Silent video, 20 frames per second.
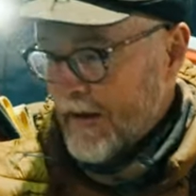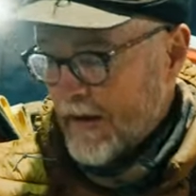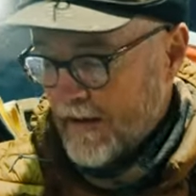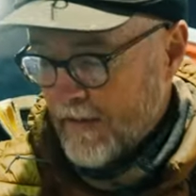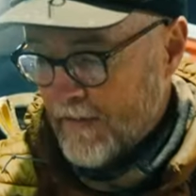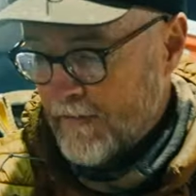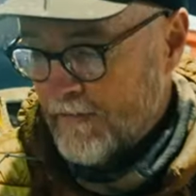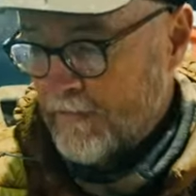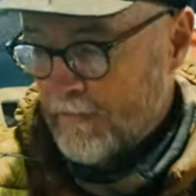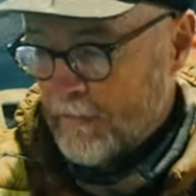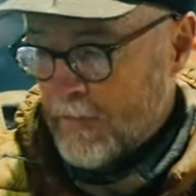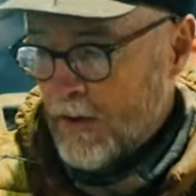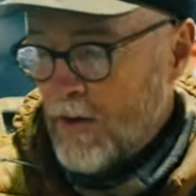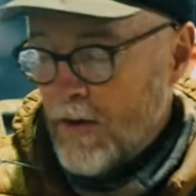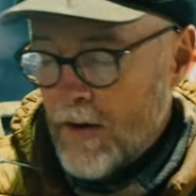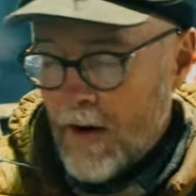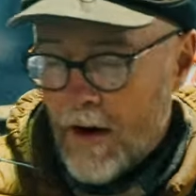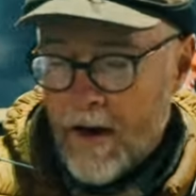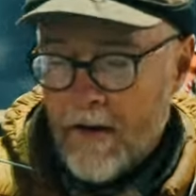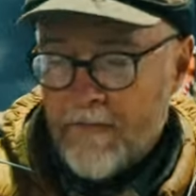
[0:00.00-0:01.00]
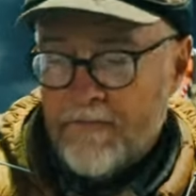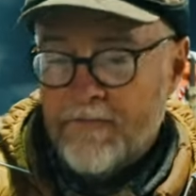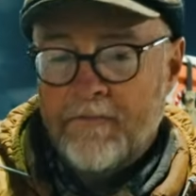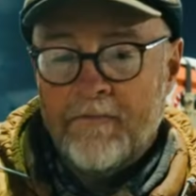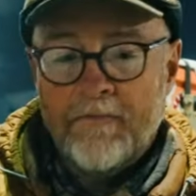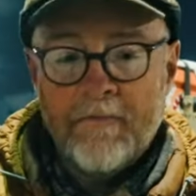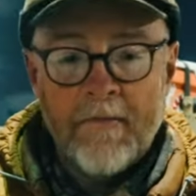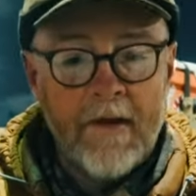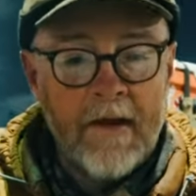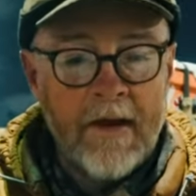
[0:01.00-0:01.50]
uh, boot off,
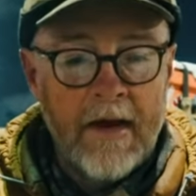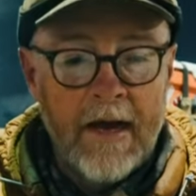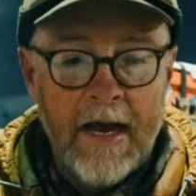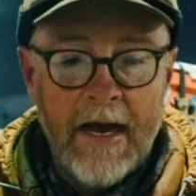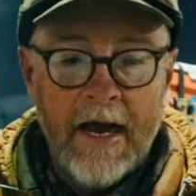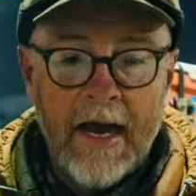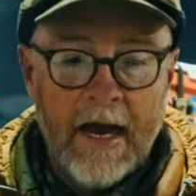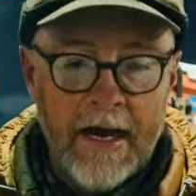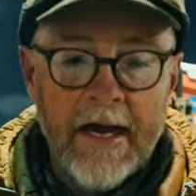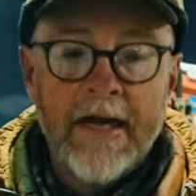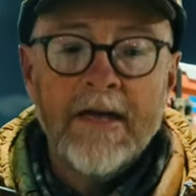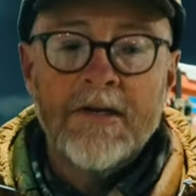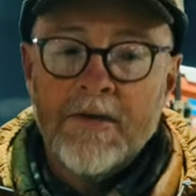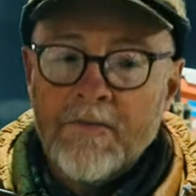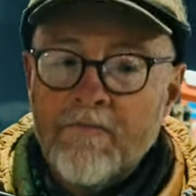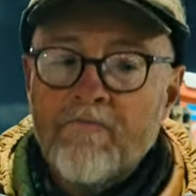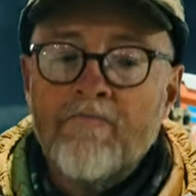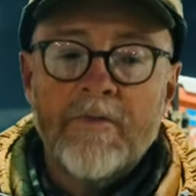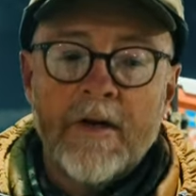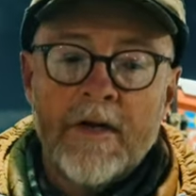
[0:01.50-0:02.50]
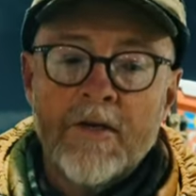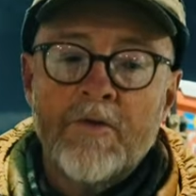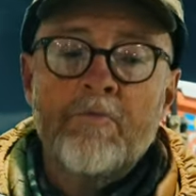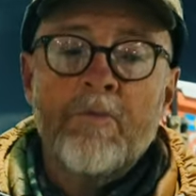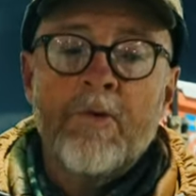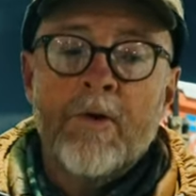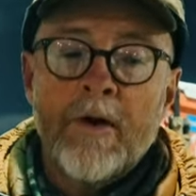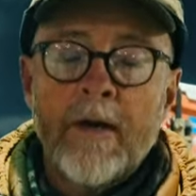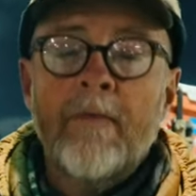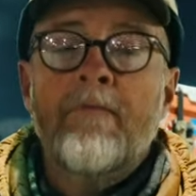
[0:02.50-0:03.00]
and it's it's
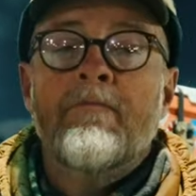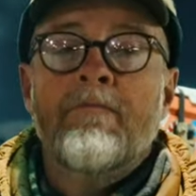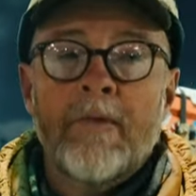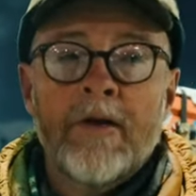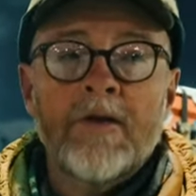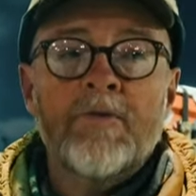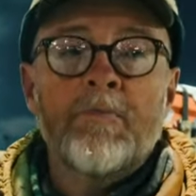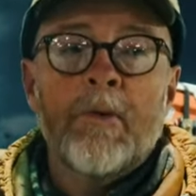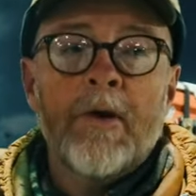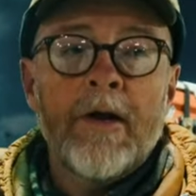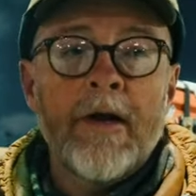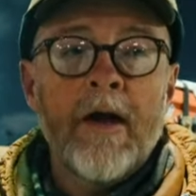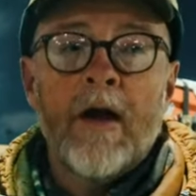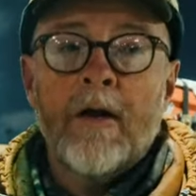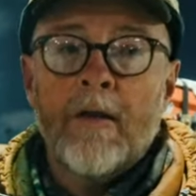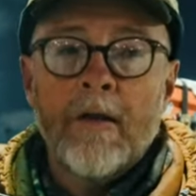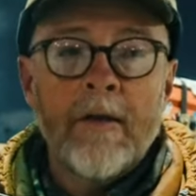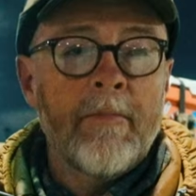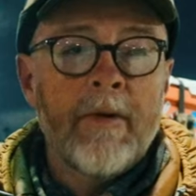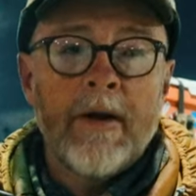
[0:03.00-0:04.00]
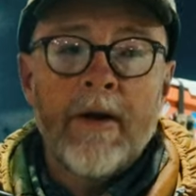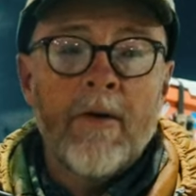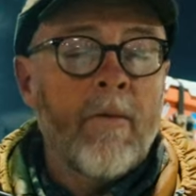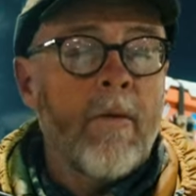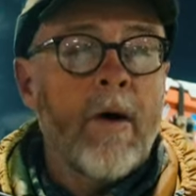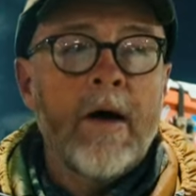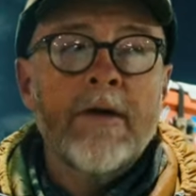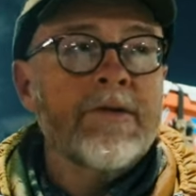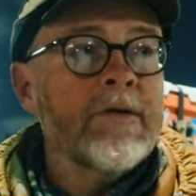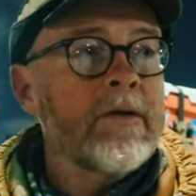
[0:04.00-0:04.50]
pretty it's pretty ugly, but it
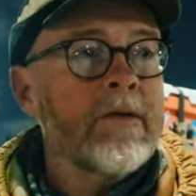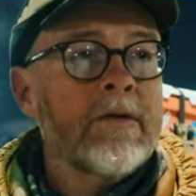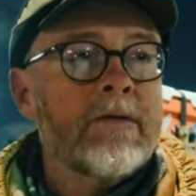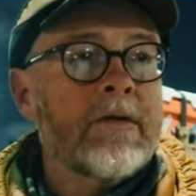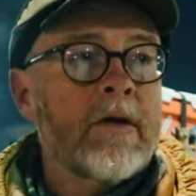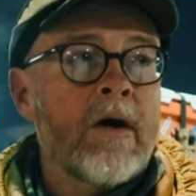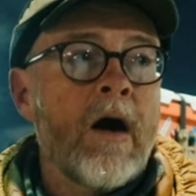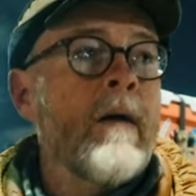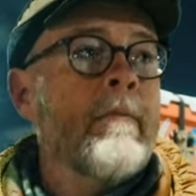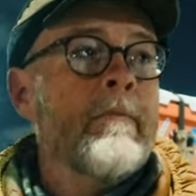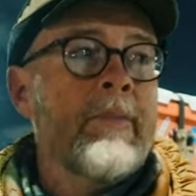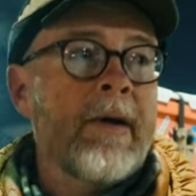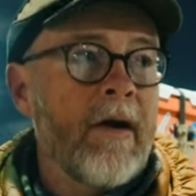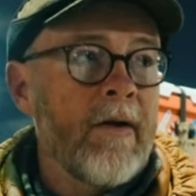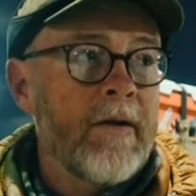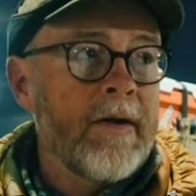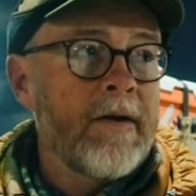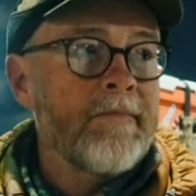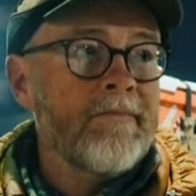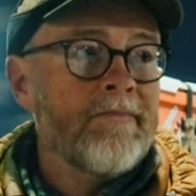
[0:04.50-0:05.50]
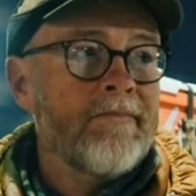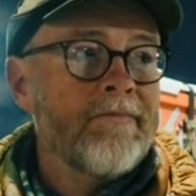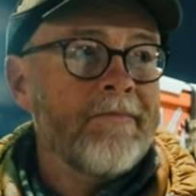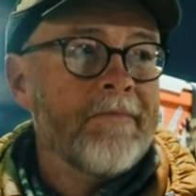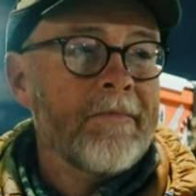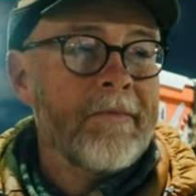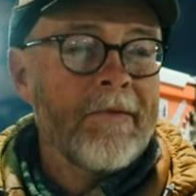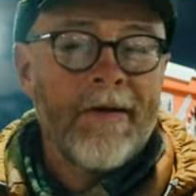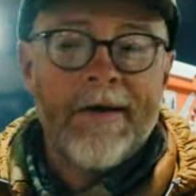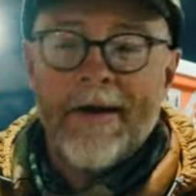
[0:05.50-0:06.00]
wasn't compounded.
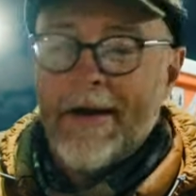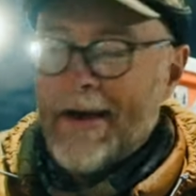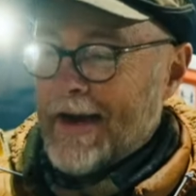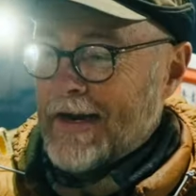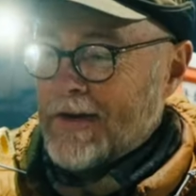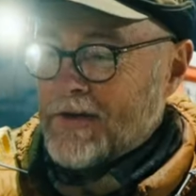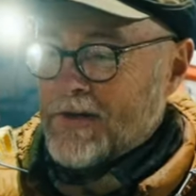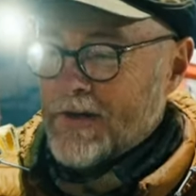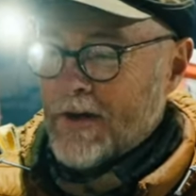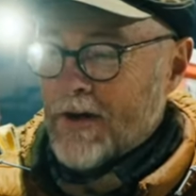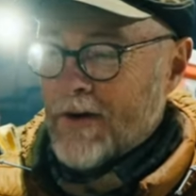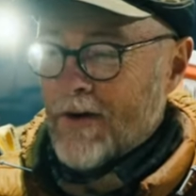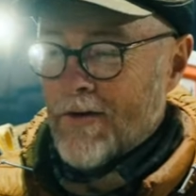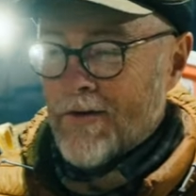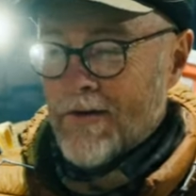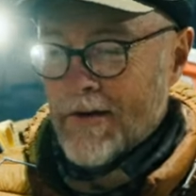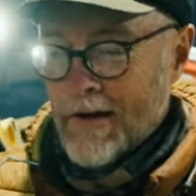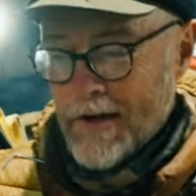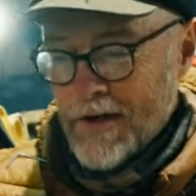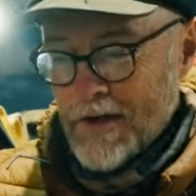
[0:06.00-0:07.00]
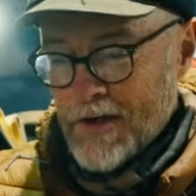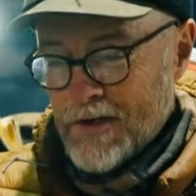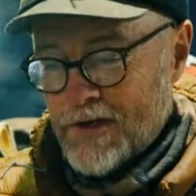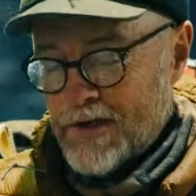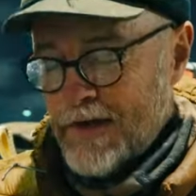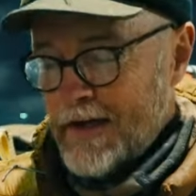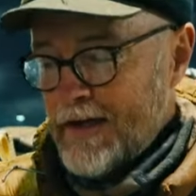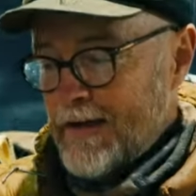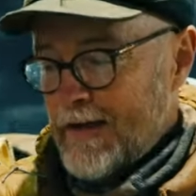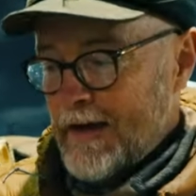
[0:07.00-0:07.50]
And so
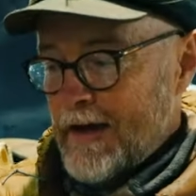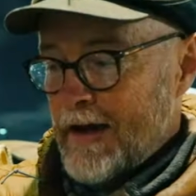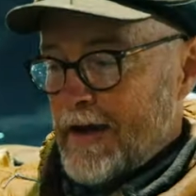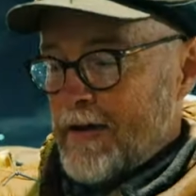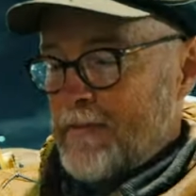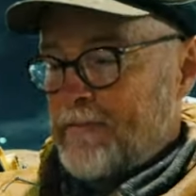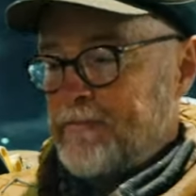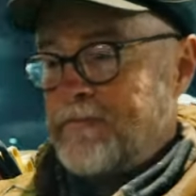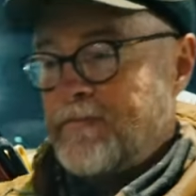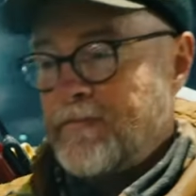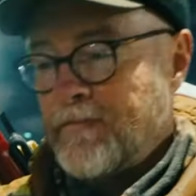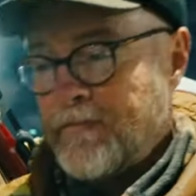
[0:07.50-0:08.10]
she then